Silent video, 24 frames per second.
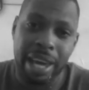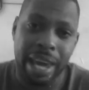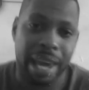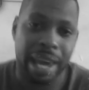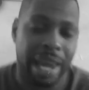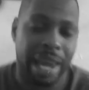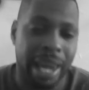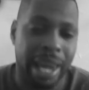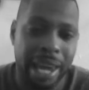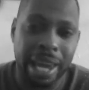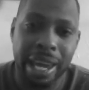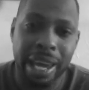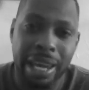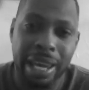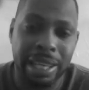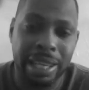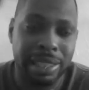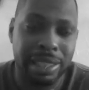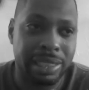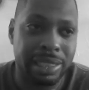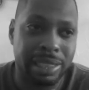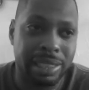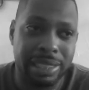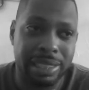And
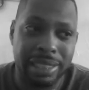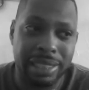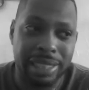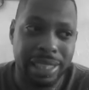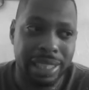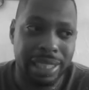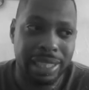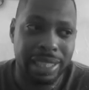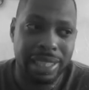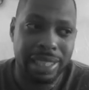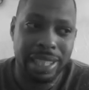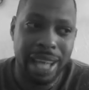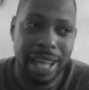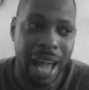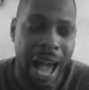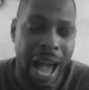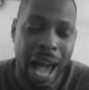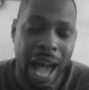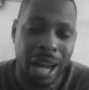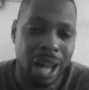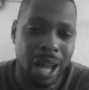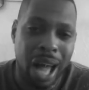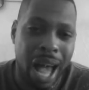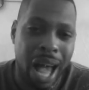
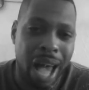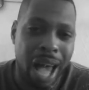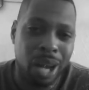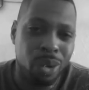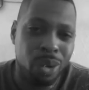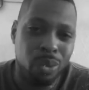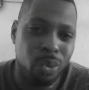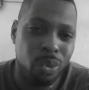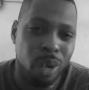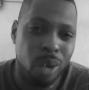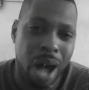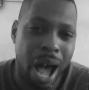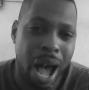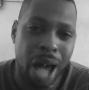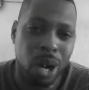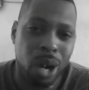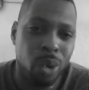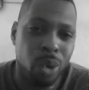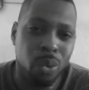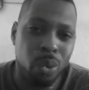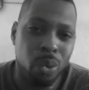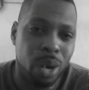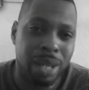I don't